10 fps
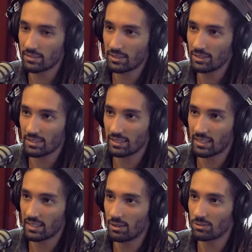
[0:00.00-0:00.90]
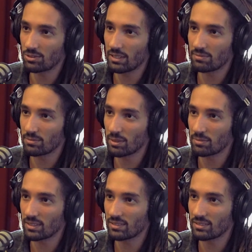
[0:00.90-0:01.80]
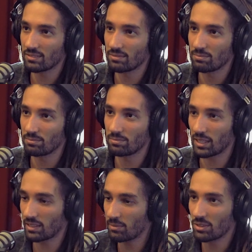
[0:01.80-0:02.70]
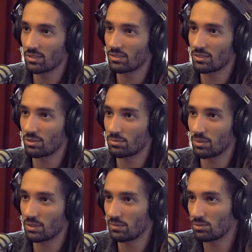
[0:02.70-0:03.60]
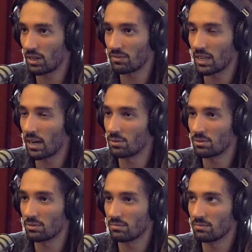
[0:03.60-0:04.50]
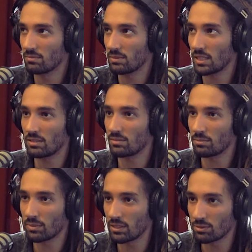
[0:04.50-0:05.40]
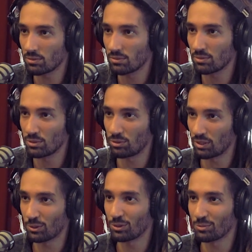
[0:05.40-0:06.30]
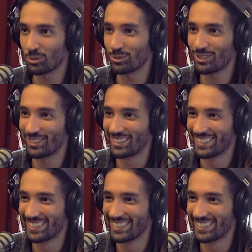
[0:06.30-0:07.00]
Syria is like an hour drive from my place. Like, Lebanon is so small. If you drive an hour east from Beirut, you're already on the borders.